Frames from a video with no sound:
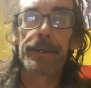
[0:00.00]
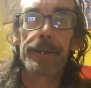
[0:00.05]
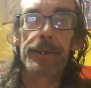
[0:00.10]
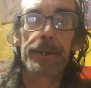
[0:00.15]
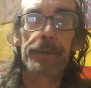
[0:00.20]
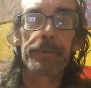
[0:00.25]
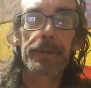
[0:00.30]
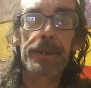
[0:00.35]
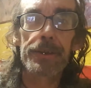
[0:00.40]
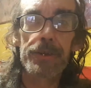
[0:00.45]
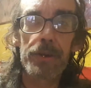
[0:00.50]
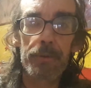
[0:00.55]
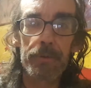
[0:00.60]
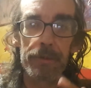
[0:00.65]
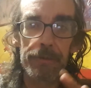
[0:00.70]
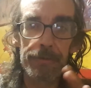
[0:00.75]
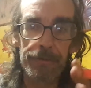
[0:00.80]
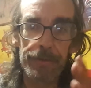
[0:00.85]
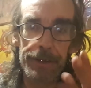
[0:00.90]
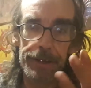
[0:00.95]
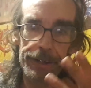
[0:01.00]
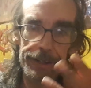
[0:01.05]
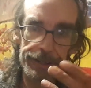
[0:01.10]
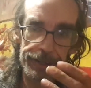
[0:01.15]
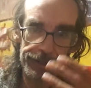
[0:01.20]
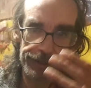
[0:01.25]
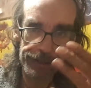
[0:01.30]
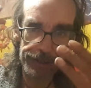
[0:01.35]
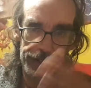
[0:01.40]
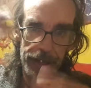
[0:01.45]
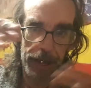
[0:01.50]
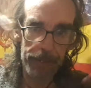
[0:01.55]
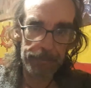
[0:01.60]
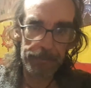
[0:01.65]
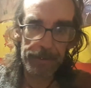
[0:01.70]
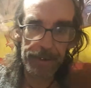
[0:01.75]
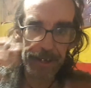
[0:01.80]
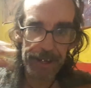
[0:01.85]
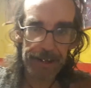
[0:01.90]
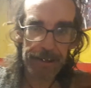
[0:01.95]
When Joaquin Phoenix,
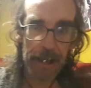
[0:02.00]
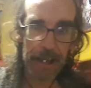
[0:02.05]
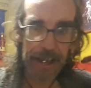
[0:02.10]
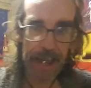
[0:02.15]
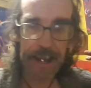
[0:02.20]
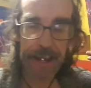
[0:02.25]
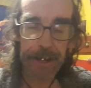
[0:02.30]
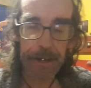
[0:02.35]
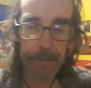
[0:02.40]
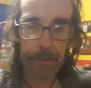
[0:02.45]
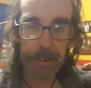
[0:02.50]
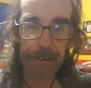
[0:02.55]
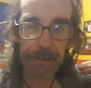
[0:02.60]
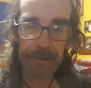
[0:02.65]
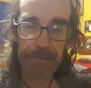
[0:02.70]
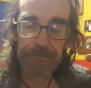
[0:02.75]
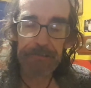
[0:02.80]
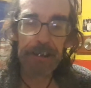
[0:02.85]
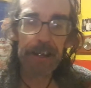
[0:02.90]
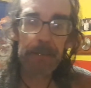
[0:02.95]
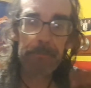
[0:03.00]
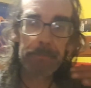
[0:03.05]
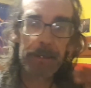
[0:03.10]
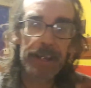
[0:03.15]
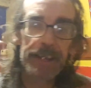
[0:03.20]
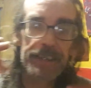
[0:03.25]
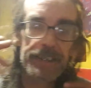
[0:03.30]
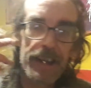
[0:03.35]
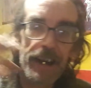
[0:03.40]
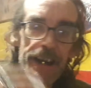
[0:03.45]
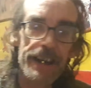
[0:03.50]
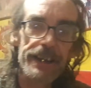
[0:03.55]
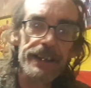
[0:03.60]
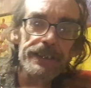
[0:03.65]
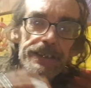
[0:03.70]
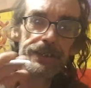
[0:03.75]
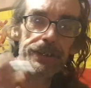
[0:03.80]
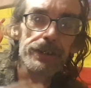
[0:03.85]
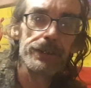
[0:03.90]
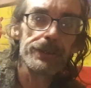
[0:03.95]
um, he actually went on a really big
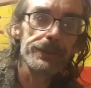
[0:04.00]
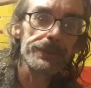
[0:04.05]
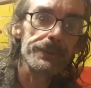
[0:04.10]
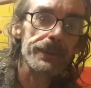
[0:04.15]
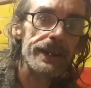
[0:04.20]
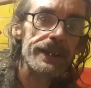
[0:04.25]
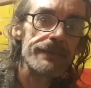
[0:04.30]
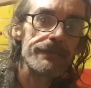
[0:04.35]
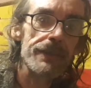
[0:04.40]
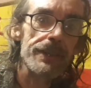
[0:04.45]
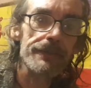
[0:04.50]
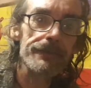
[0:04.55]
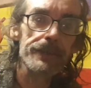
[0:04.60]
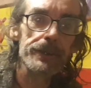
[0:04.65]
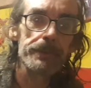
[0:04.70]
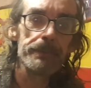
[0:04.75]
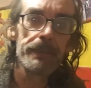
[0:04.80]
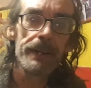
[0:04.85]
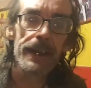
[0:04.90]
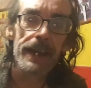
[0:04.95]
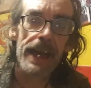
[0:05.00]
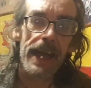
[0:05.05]
diet to lose weight for the film.